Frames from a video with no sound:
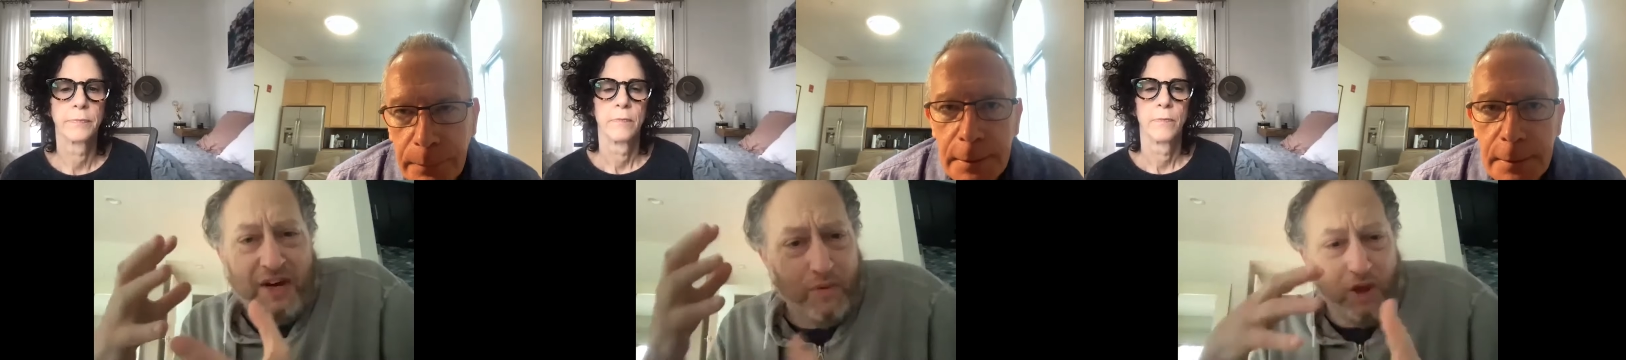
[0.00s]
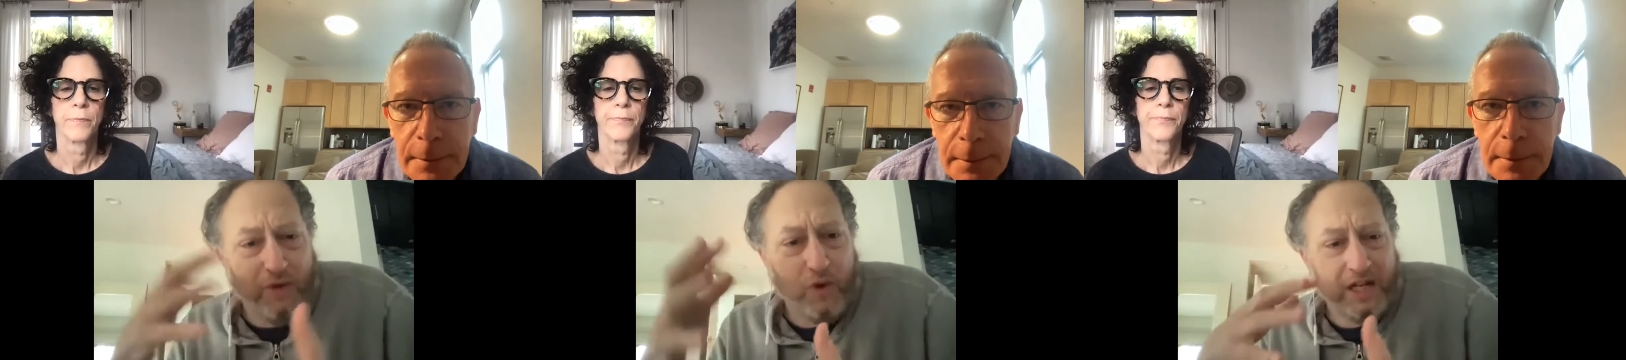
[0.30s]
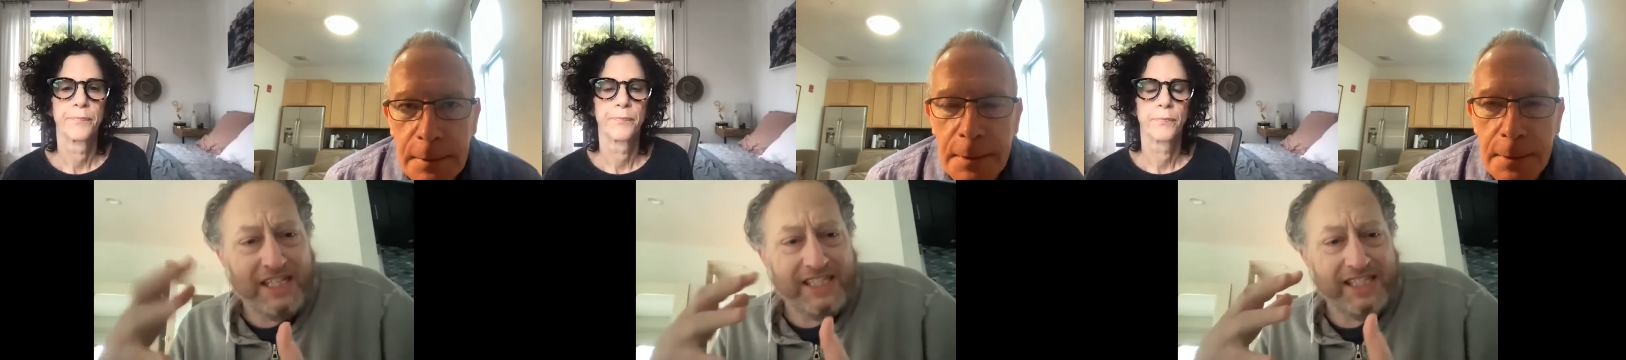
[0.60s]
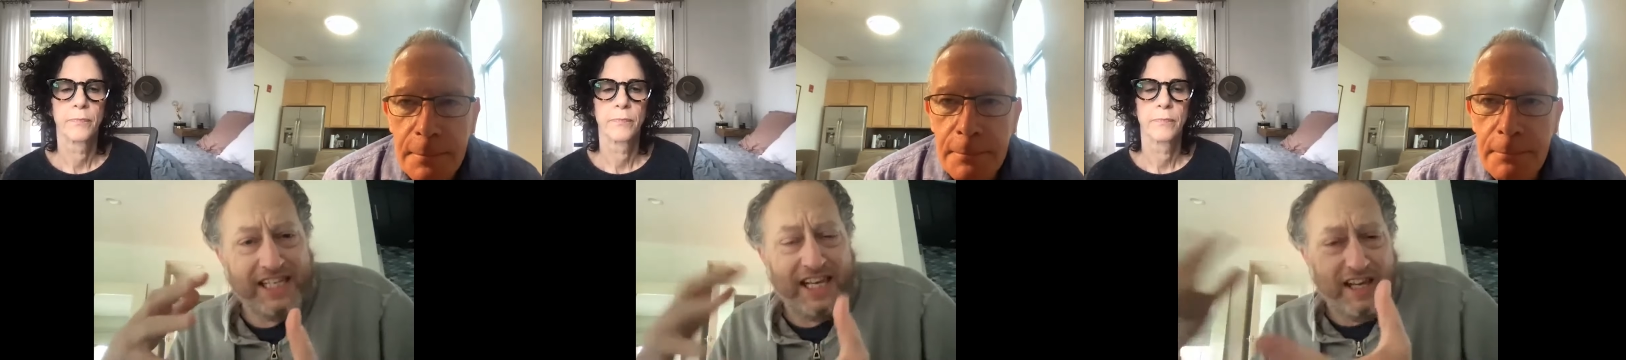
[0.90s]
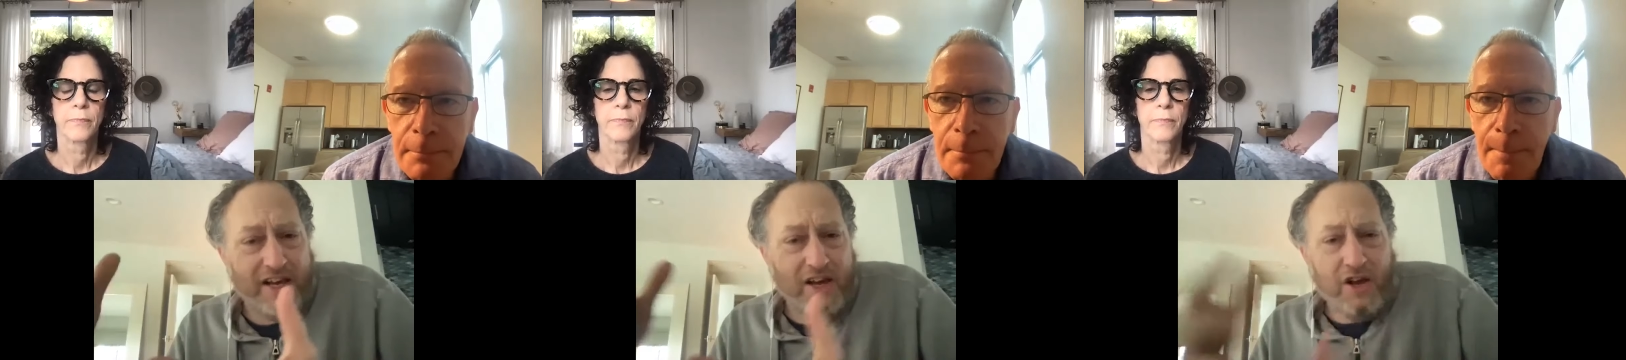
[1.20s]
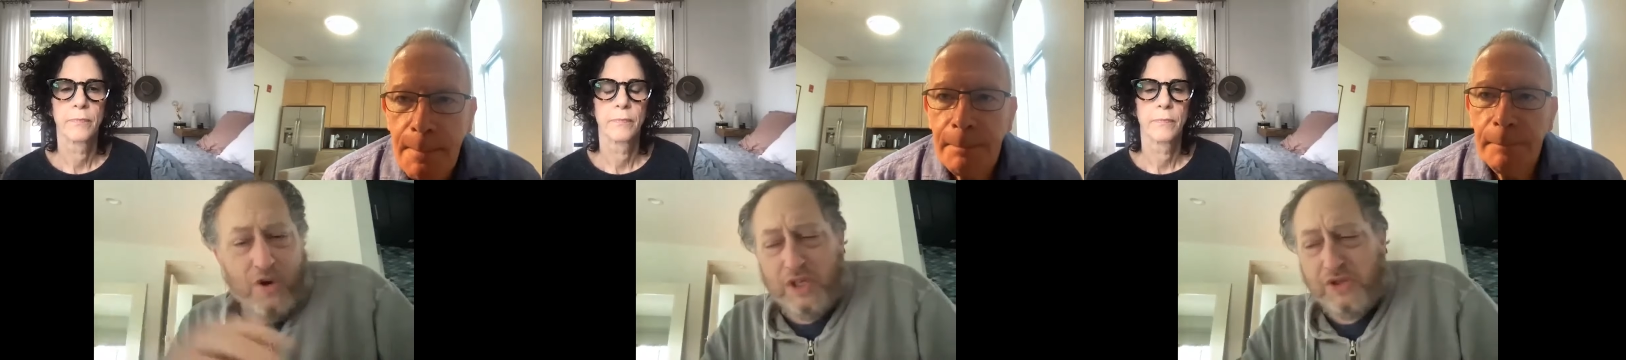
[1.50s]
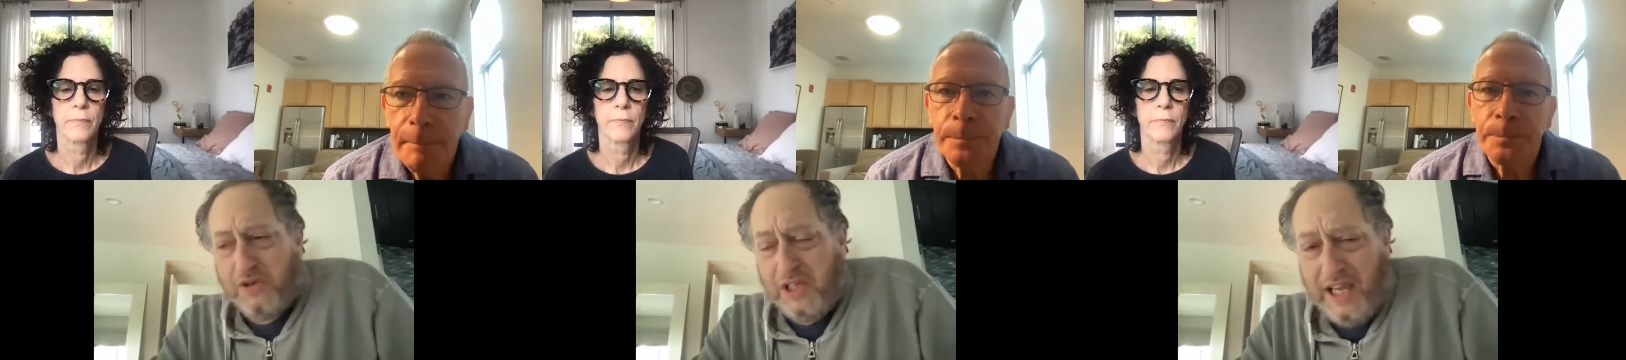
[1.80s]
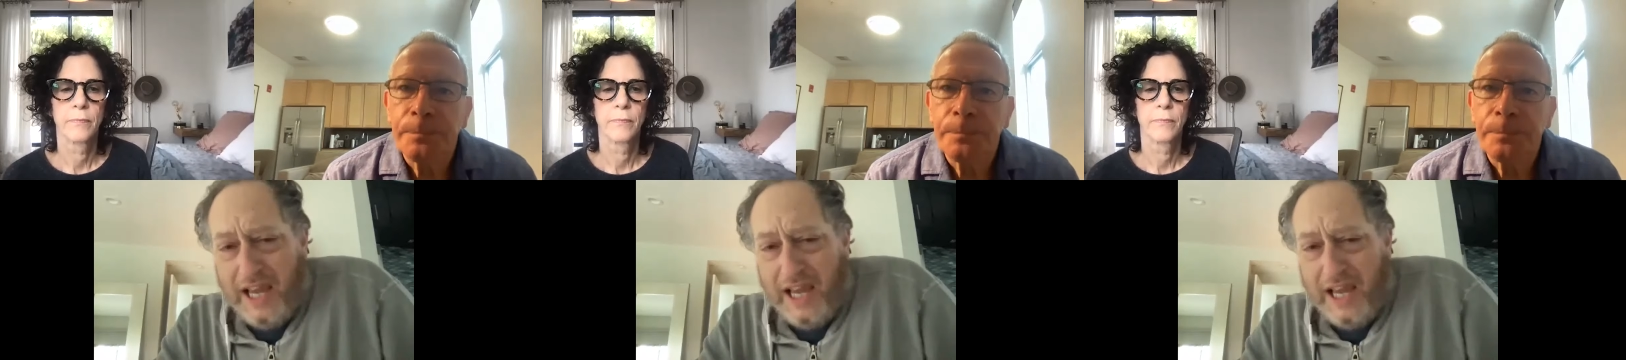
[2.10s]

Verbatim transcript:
Speaker 1: whether one can see what's really